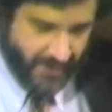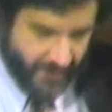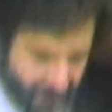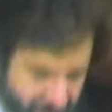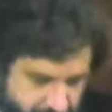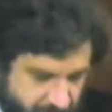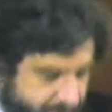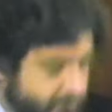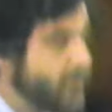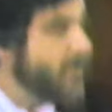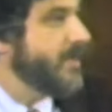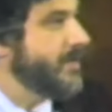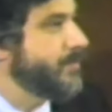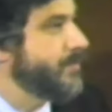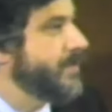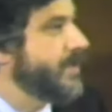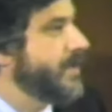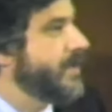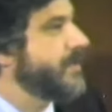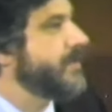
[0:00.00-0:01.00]
I'm Jeff
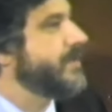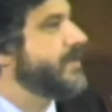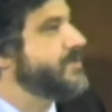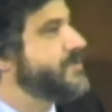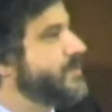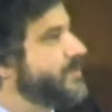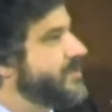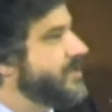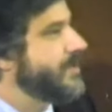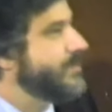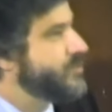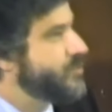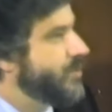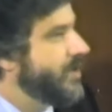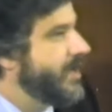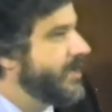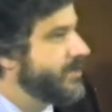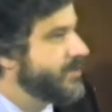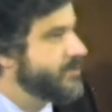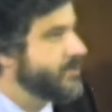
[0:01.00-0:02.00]
Riggenbach, and I sometimes
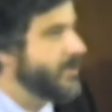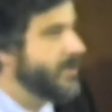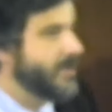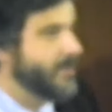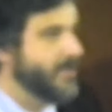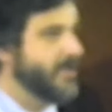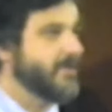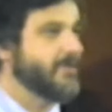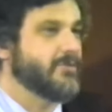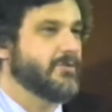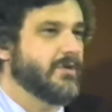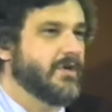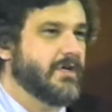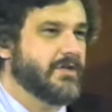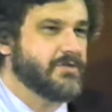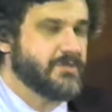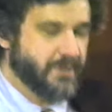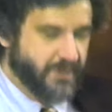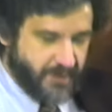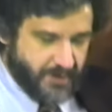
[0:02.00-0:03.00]
write and talk about
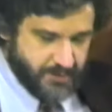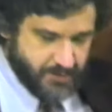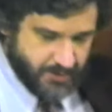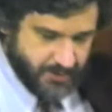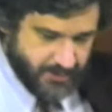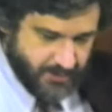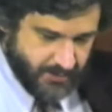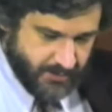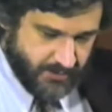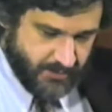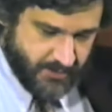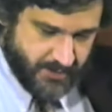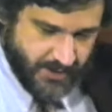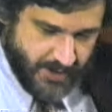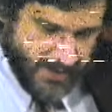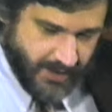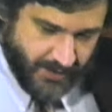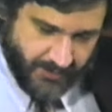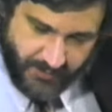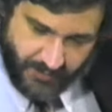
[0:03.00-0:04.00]
drugs in addition to
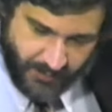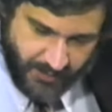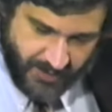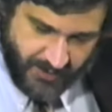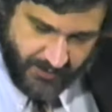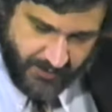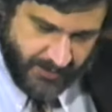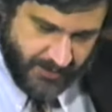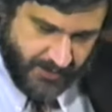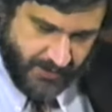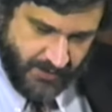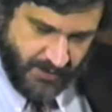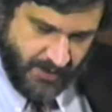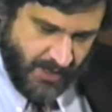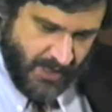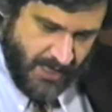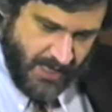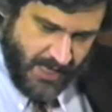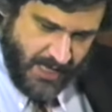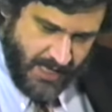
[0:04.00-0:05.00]
taking them now and then.
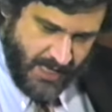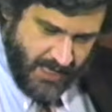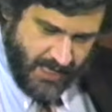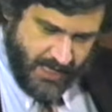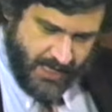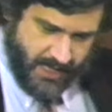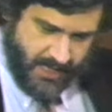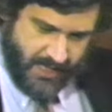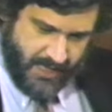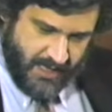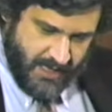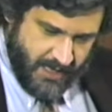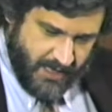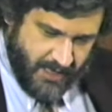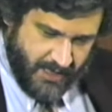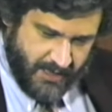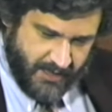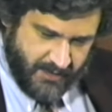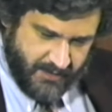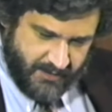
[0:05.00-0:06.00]

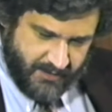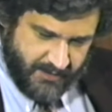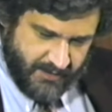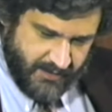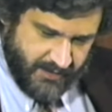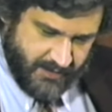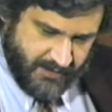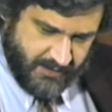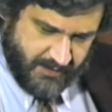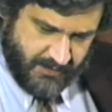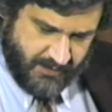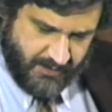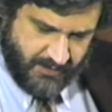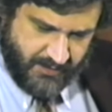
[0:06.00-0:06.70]
And uh,